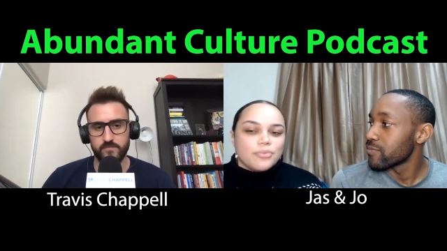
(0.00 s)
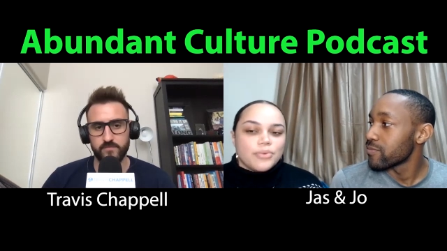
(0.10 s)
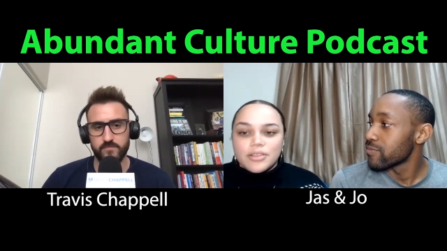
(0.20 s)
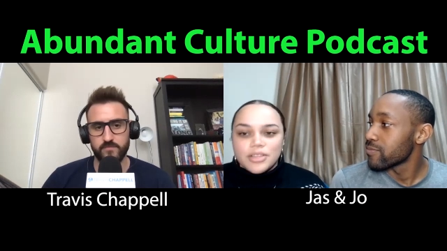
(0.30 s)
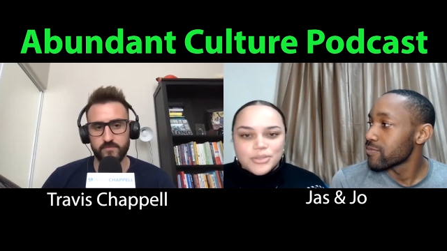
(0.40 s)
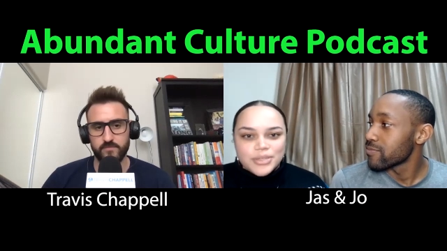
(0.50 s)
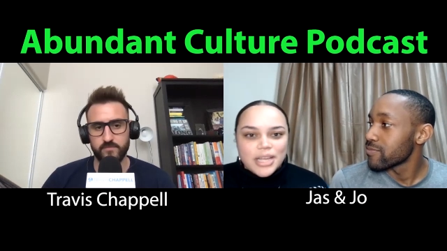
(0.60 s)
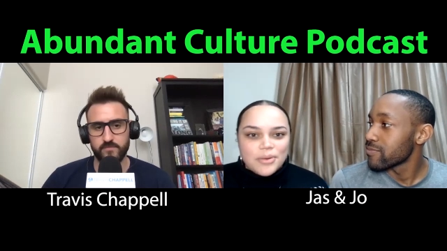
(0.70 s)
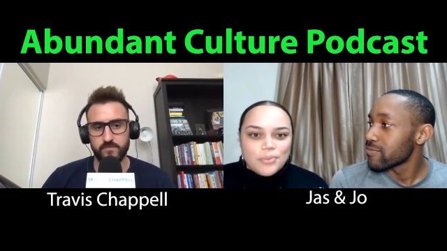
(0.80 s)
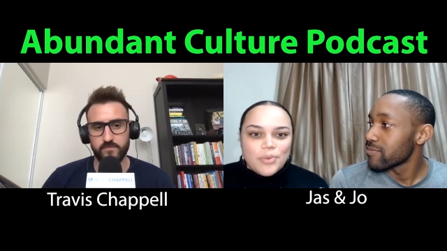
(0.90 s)
Speaker 1: we only do it
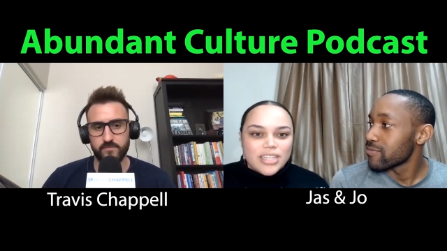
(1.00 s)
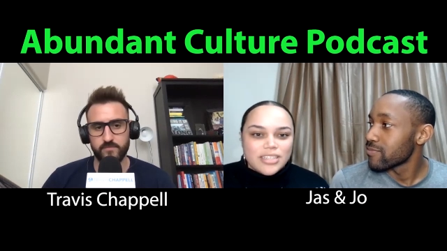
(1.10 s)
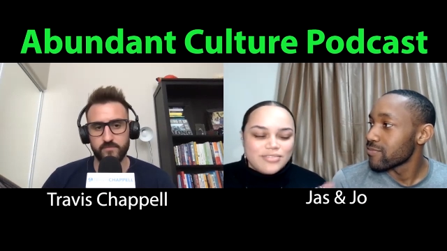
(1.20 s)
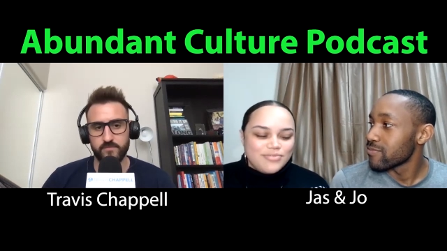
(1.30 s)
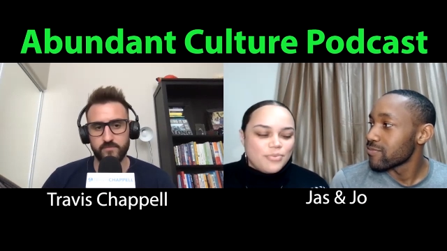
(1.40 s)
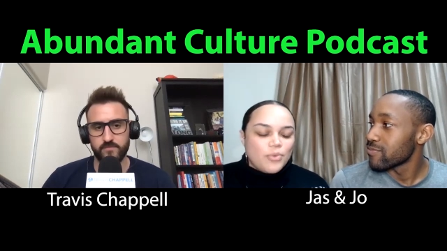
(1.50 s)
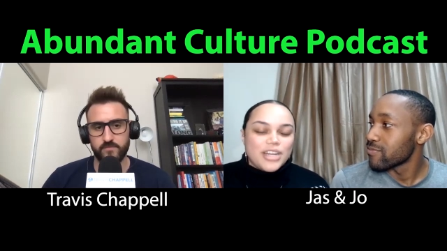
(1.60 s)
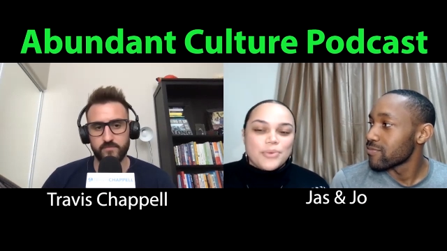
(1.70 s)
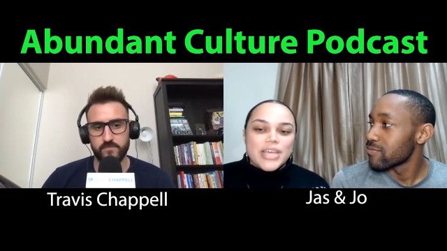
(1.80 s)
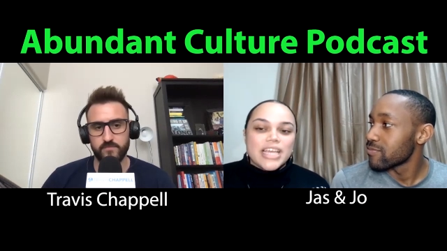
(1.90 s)
like one
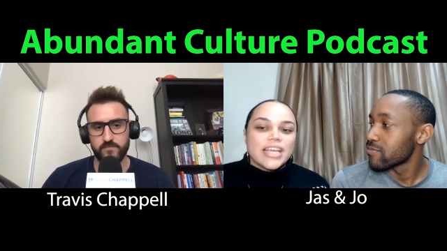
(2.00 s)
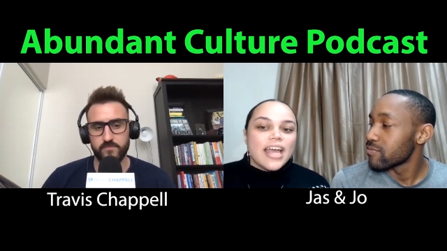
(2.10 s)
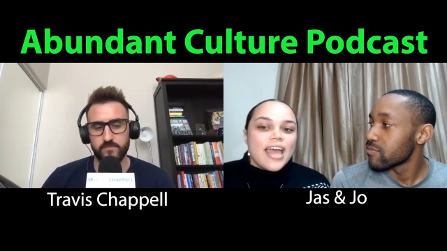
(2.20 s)
one a week